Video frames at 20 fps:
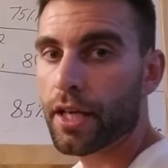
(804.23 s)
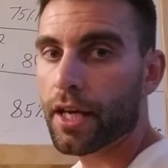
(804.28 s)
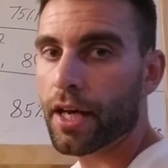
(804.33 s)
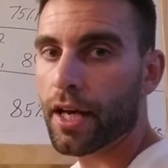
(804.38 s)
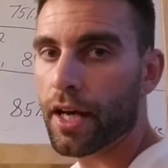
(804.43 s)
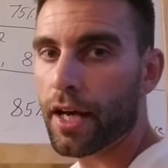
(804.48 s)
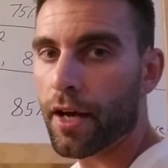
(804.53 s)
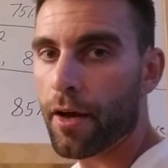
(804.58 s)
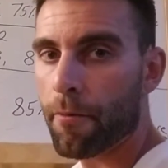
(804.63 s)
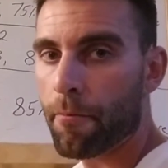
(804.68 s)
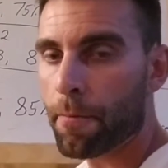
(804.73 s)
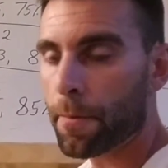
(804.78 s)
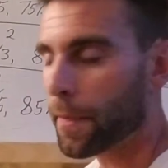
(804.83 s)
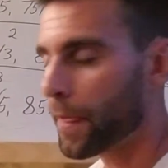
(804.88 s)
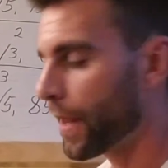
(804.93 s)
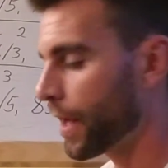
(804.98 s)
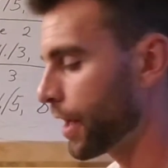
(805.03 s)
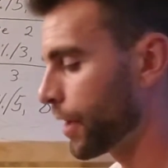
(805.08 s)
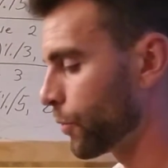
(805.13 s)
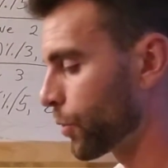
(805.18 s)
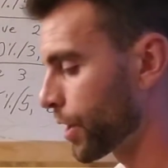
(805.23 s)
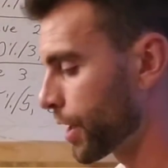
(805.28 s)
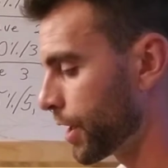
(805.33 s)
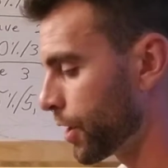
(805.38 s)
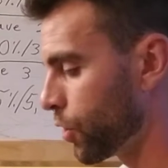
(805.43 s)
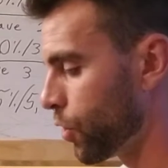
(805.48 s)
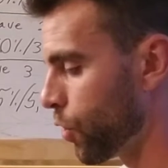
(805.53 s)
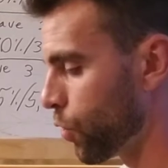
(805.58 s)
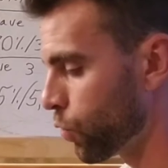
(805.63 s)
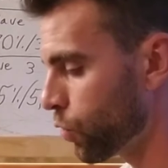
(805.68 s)
And we're going to
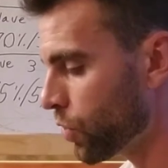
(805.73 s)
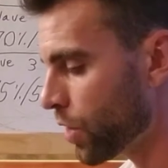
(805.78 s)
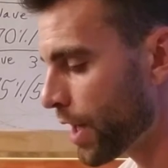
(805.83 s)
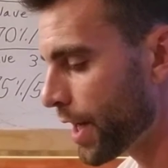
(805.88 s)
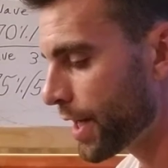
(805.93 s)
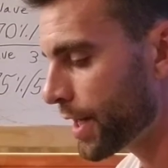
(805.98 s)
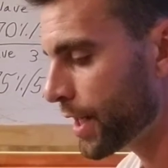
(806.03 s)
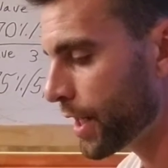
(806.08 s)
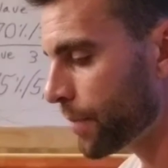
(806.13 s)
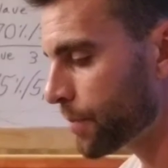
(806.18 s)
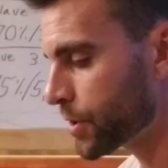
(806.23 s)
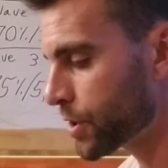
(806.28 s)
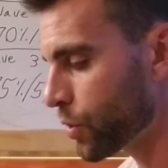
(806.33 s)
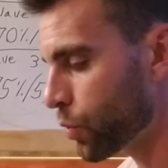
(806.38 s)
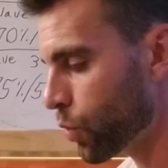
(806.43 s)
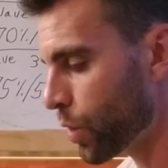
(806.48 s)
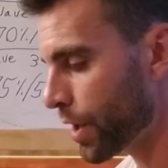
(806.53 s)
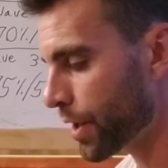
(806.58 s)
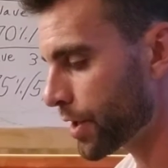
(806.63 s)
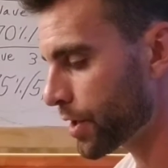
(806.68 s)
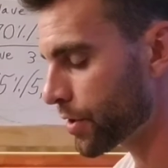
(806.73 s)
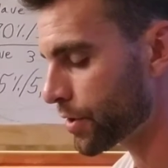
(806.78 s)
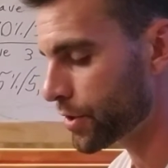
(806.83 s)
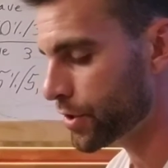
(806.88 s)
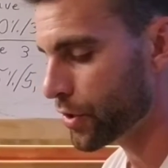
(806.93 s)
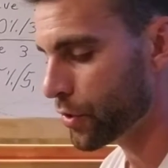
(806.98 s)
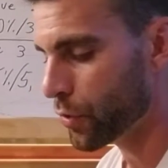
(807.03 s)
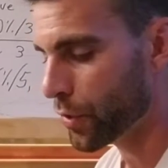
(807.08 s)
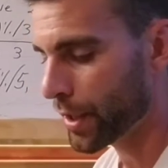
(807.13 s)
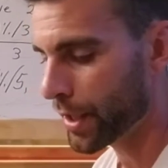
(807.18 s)
go right up to where you're
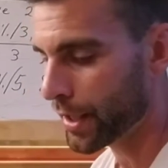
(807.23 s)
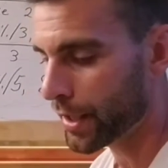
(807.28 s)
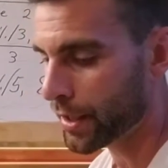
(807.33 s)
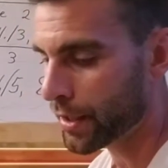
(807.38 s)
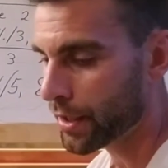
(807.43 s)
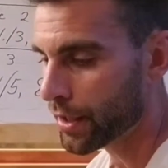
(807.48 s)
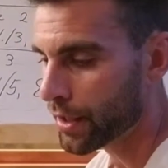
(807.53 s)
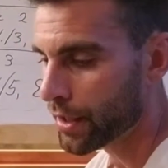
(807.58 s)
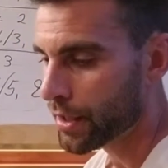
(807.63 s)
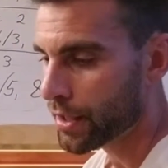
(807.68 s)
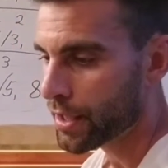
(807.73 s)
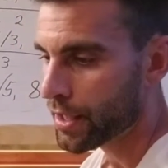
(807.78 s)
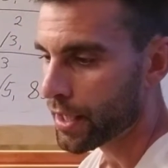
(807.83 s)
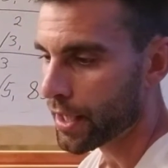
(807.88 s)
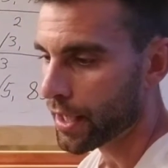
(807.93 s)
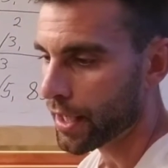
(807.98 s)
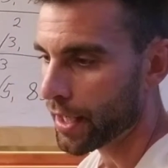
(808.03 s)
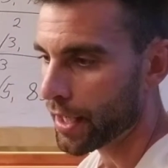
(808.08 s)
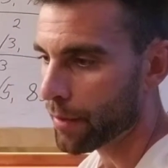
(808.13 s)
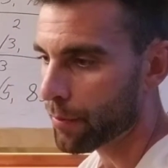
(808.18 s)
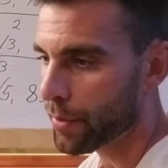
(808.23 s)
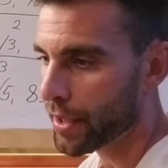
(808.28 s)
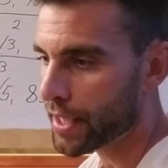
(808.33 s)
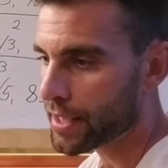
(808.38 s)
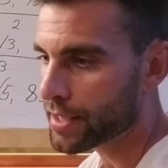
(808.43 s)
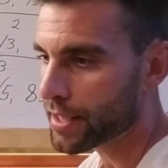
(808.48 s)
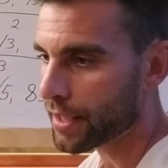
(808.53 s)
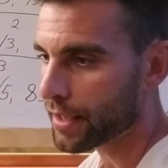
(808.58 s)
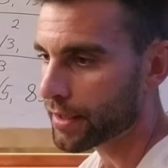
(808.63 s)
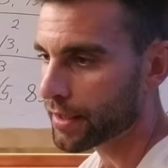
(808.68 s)
doing
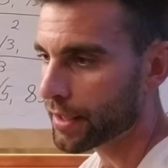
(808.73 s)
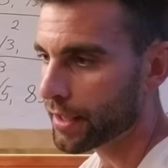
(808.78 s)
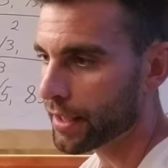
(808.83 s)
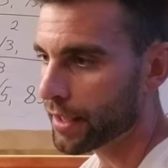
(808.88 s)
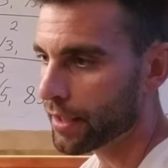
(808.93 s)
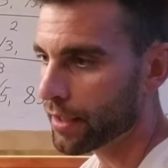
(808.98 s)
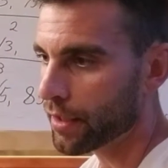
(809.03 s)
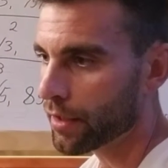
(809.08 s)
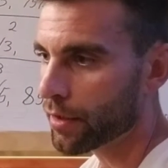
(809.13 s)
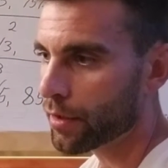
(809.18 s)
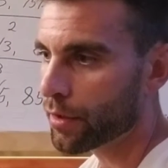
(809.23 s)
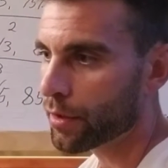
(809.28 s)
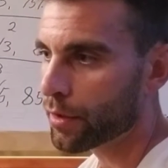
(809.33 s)
basically